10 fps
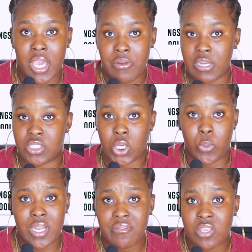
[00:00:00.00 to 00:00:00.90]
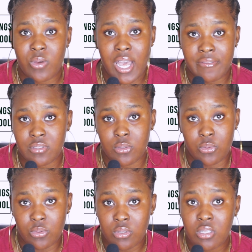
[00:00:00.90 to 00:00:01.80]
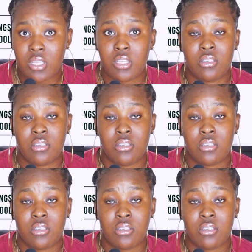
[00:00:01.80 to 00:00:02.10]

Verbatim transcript: errands or whatever you have to do.